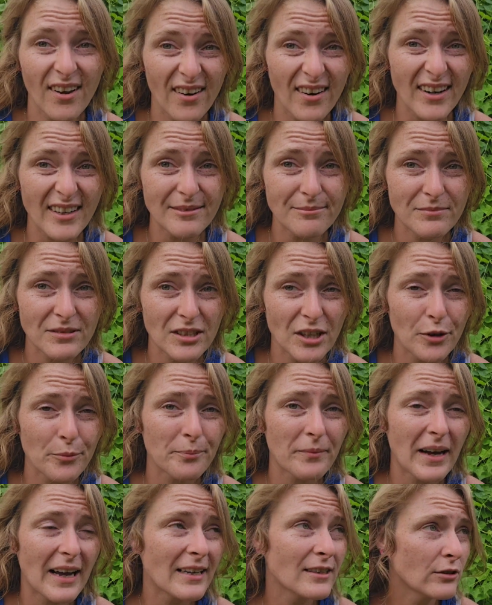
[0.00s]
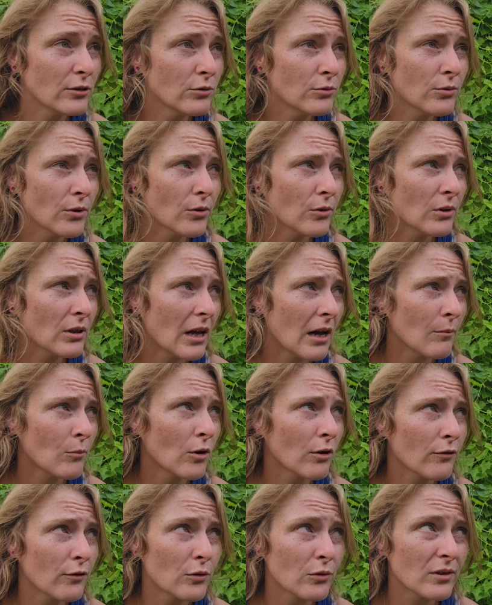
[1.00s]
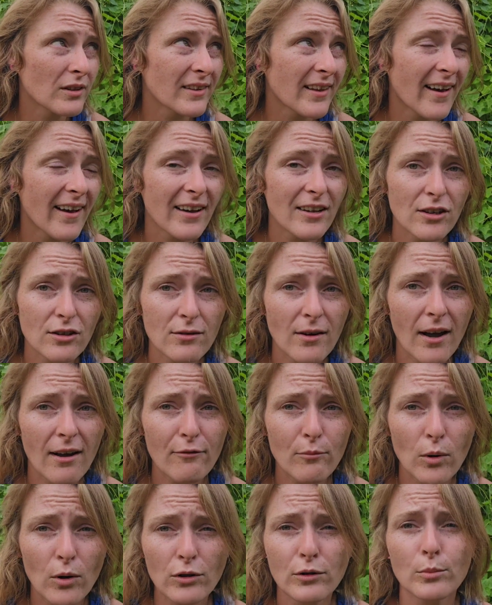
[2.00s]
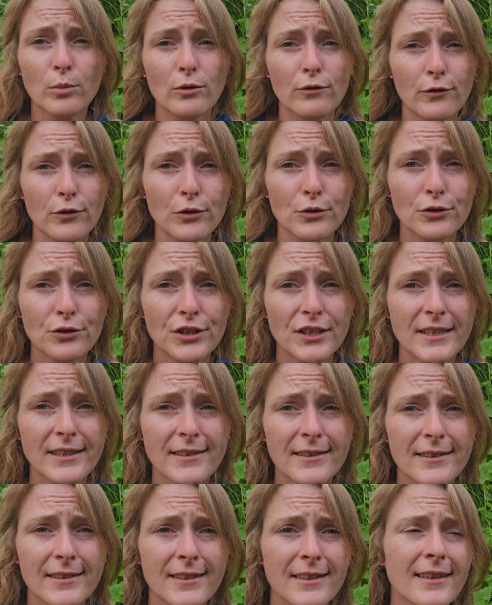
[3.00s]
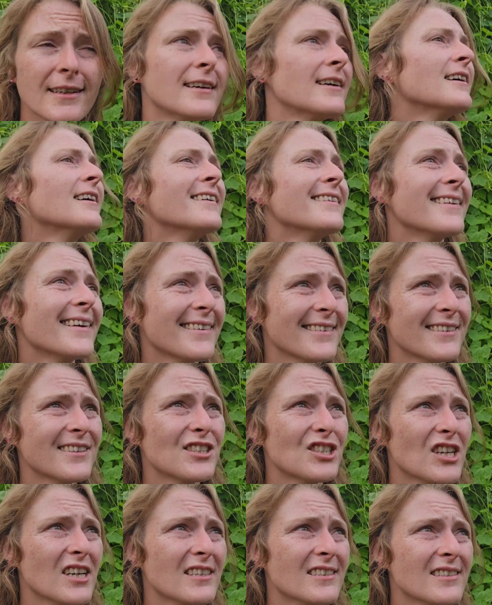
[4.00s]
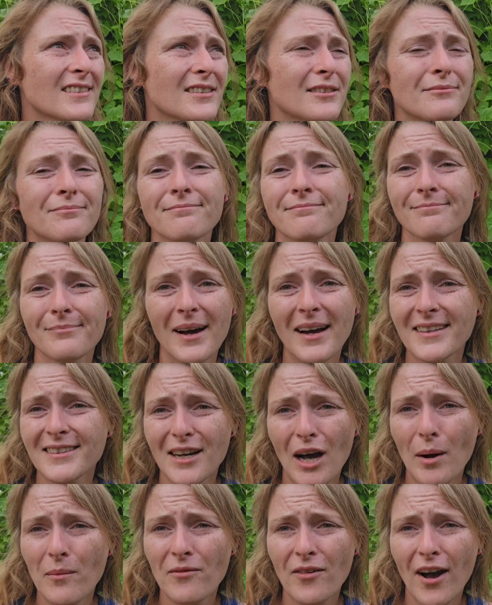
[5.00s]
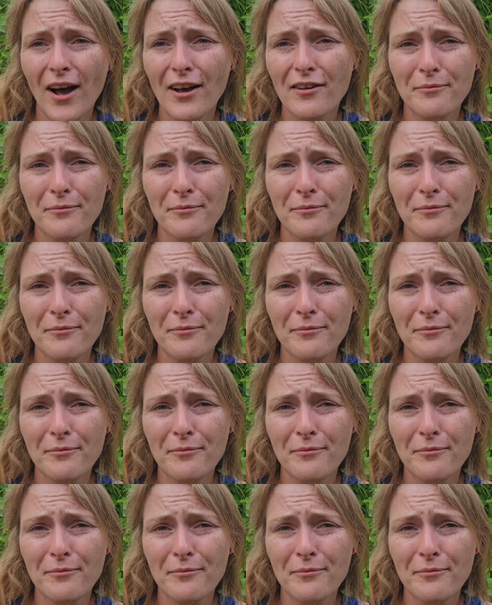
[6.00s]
right, so I do grow a lot more fruit than that. I do have multiple fruit trees. This is just my top 5,